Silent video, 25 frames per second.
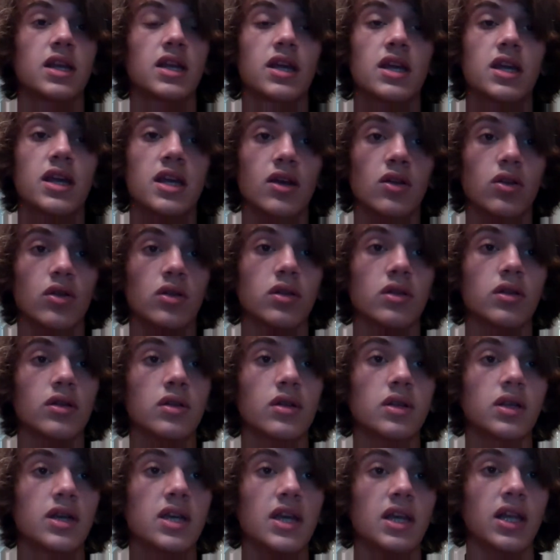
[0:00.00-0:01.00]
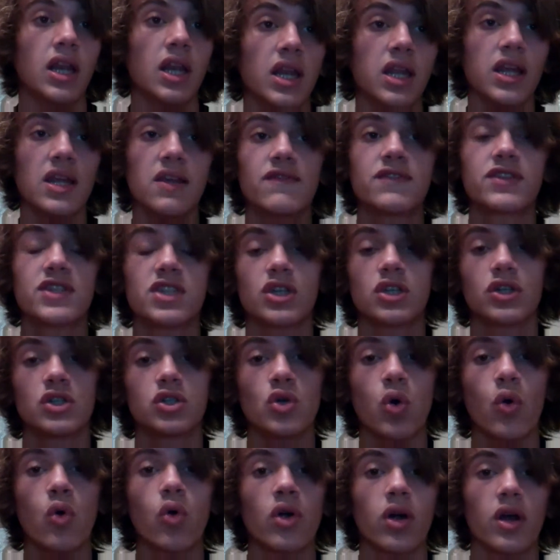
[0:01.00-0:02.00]
he leaves the
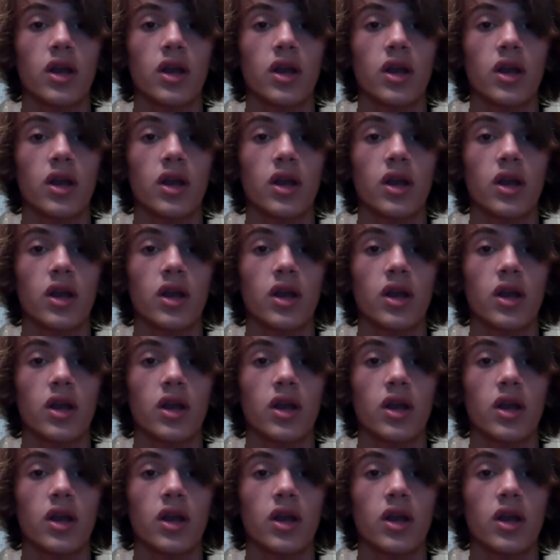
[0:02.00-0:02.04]
door